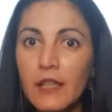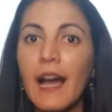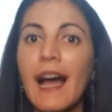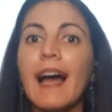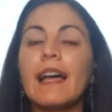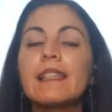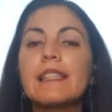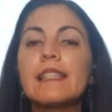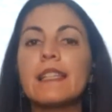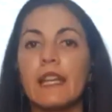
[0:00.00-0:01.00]

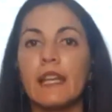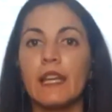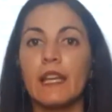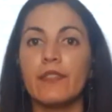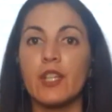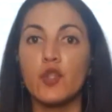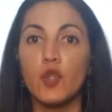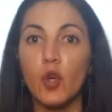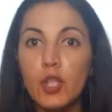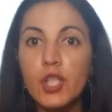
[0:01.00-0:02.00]
as the
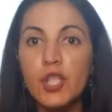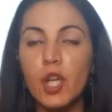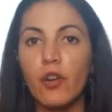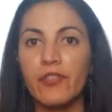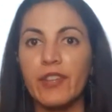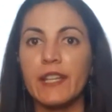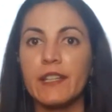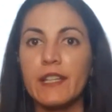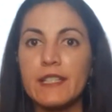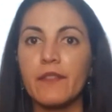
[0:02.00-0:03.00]
source of the
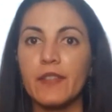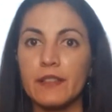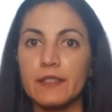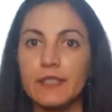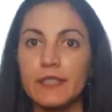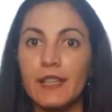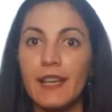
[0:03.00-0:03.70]
instability,